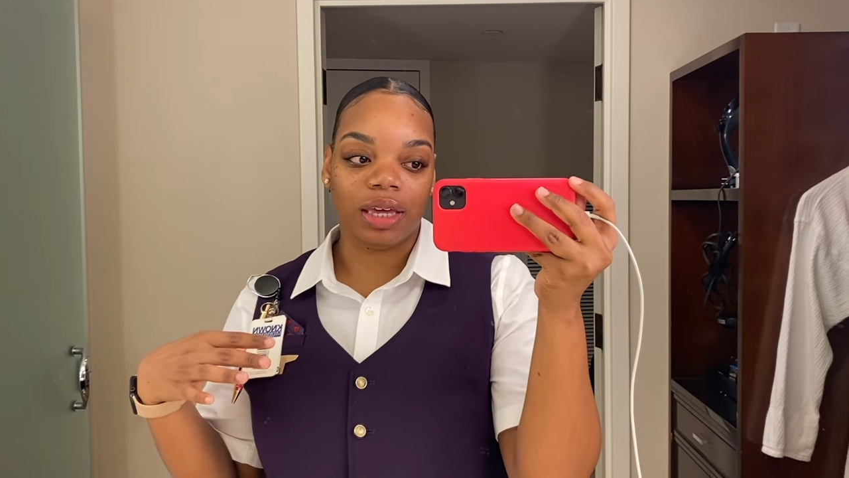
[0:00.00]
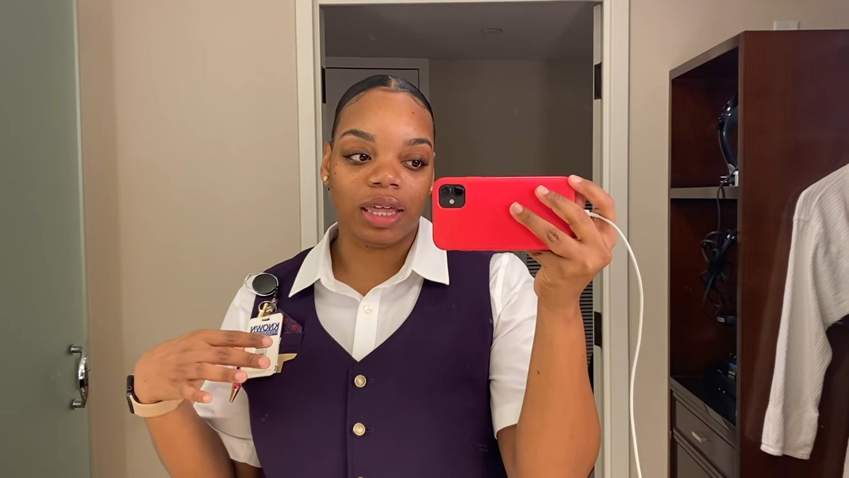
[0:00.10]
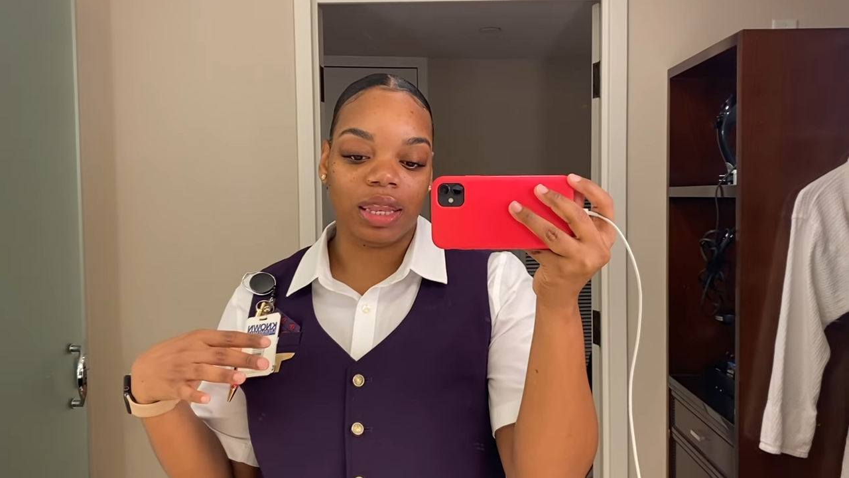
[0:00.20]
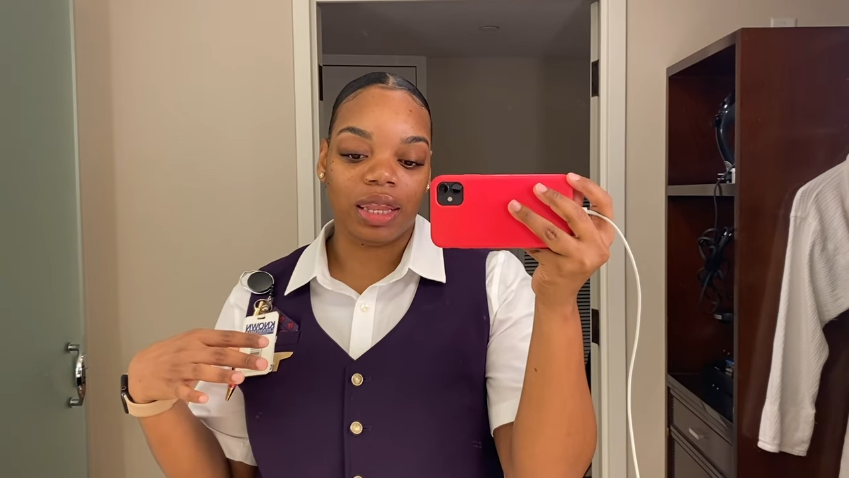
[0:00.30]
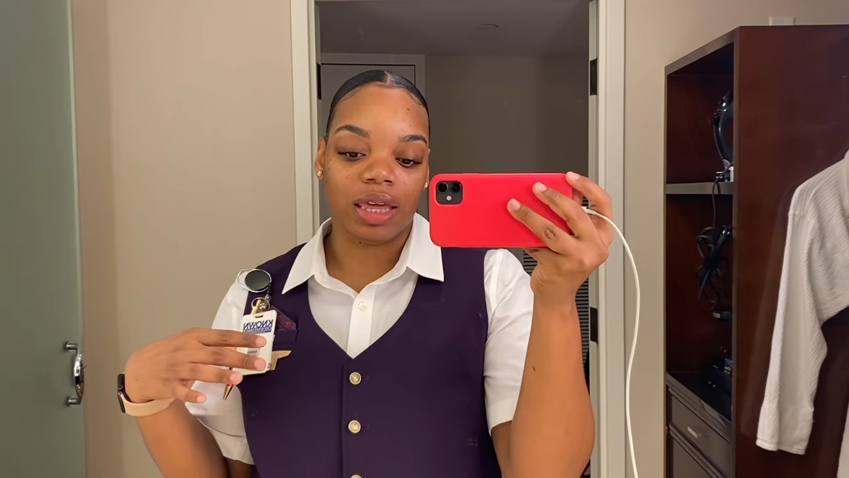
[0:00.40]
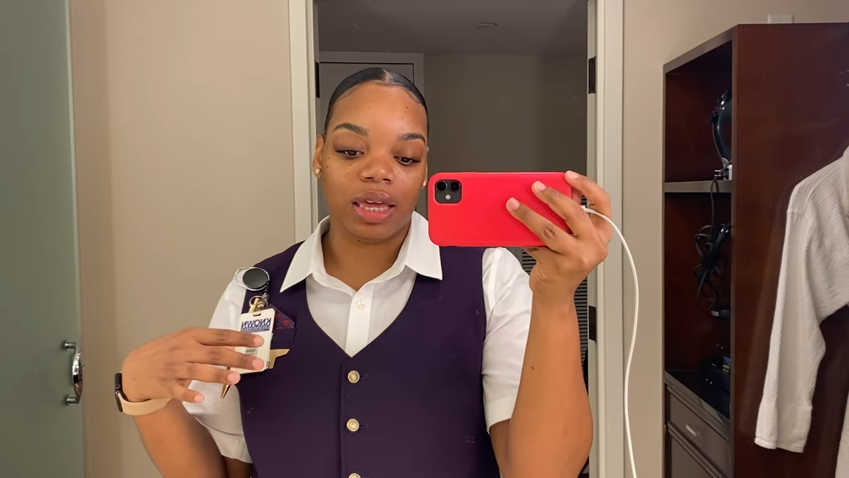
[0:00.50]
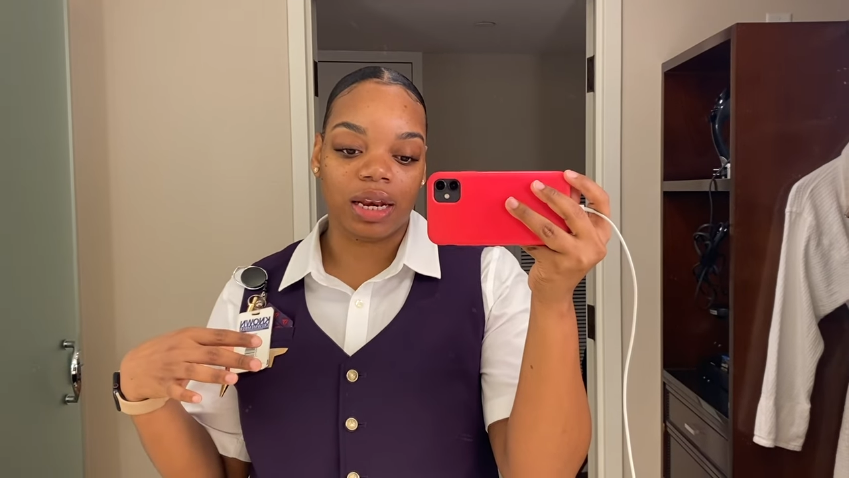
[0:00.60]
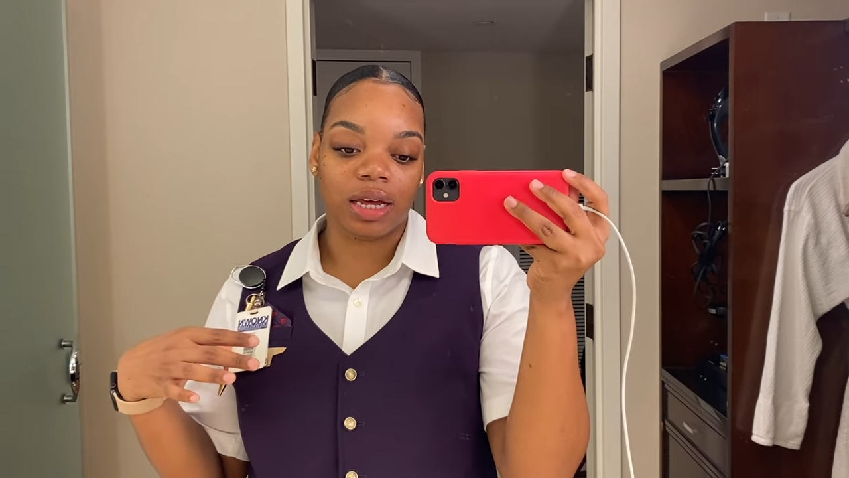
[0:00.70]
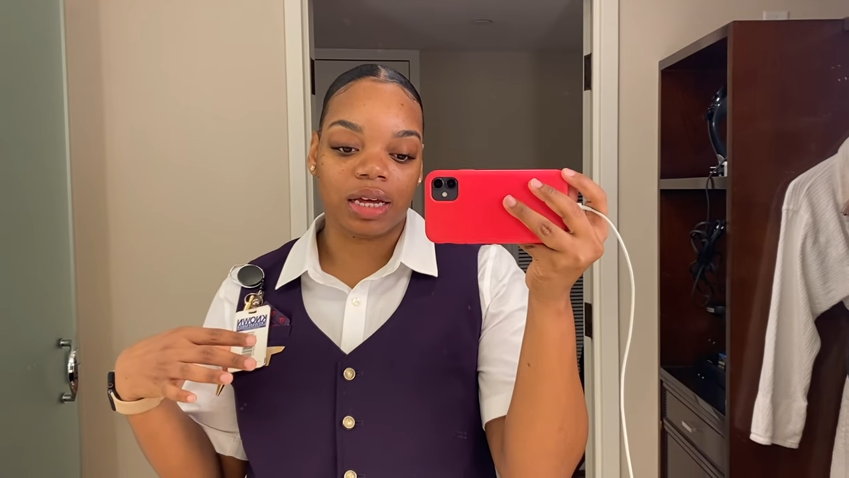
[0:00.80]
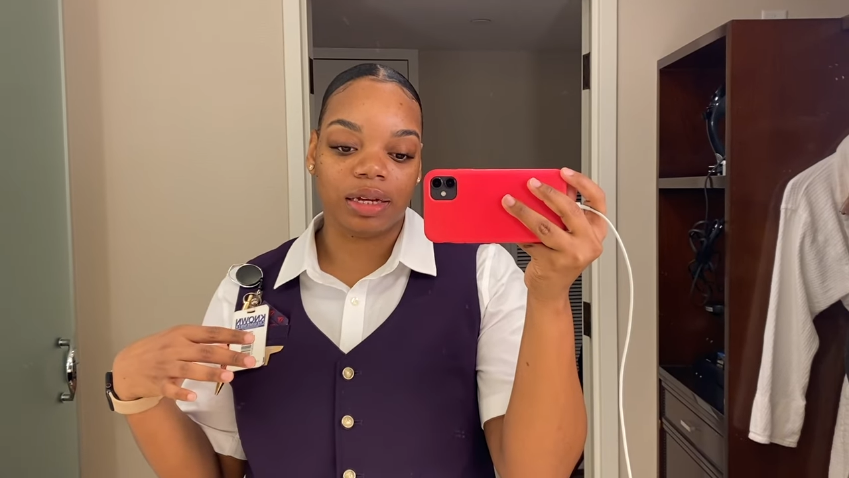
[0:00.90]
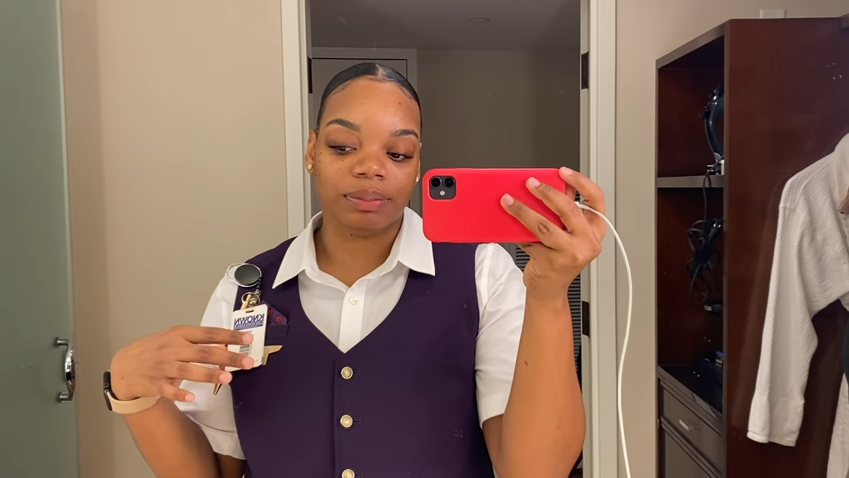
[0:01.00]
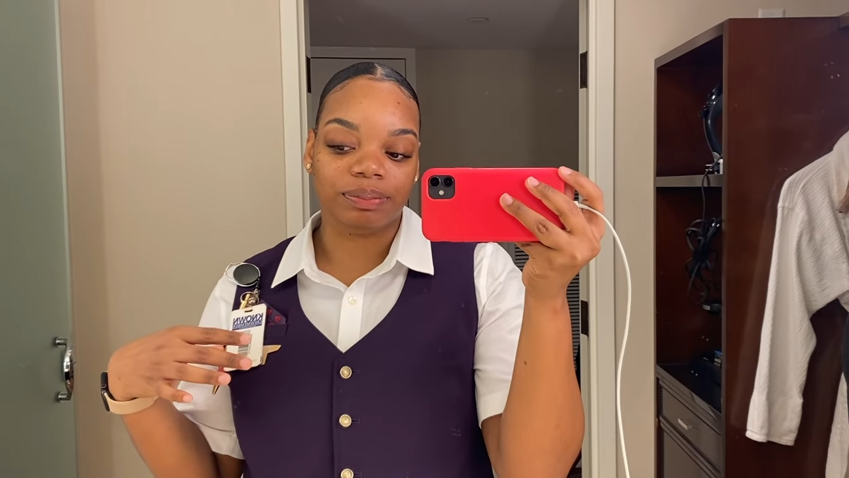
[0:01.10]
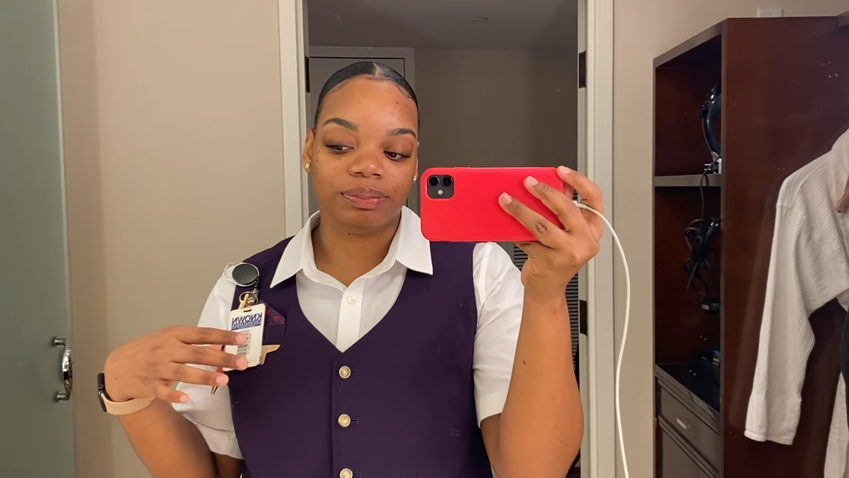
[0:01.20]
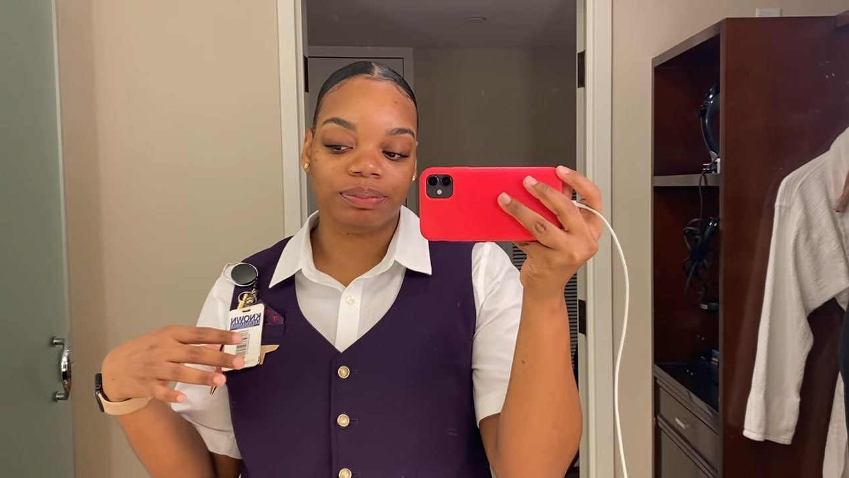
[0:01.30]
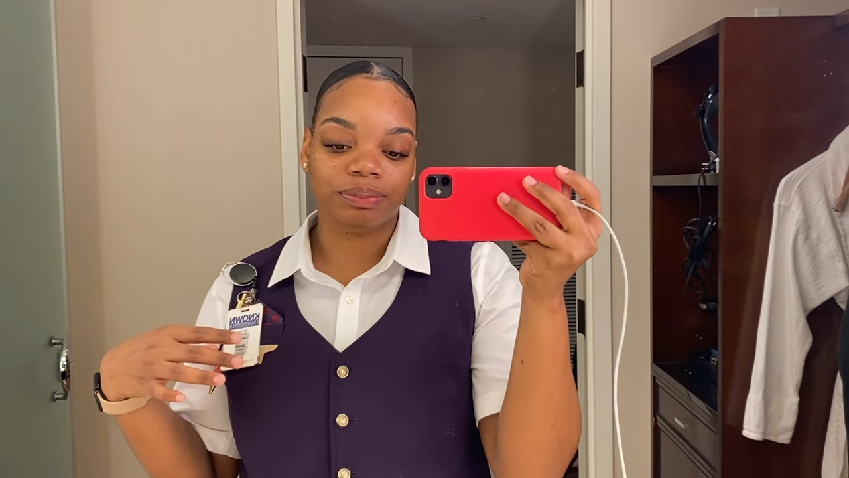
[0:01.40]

and then